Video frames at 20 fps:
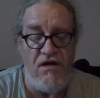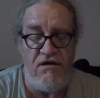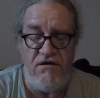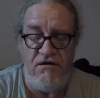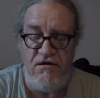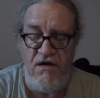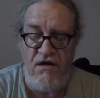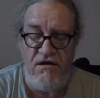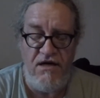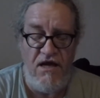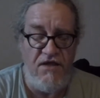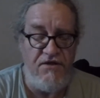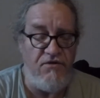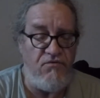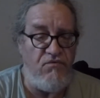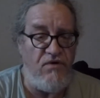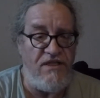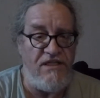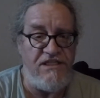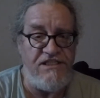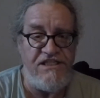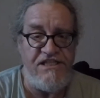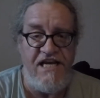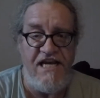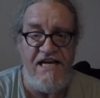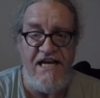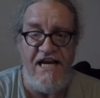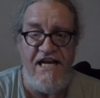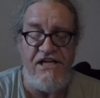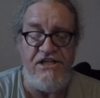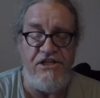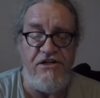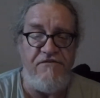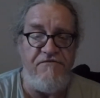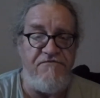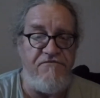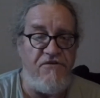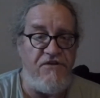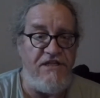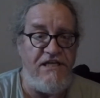another real estate agent,
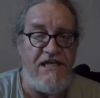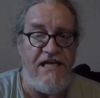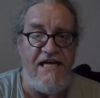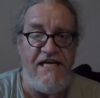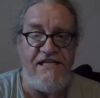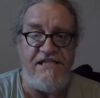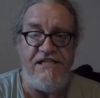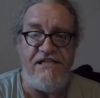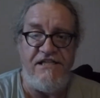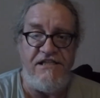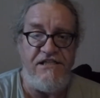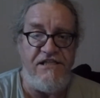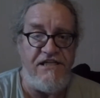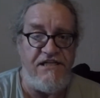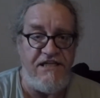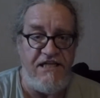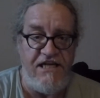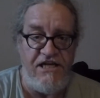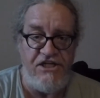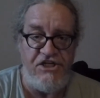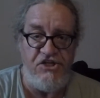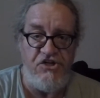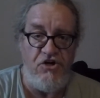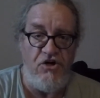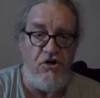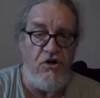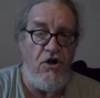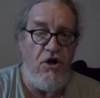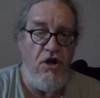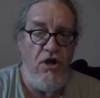fully licensed in Kitchener,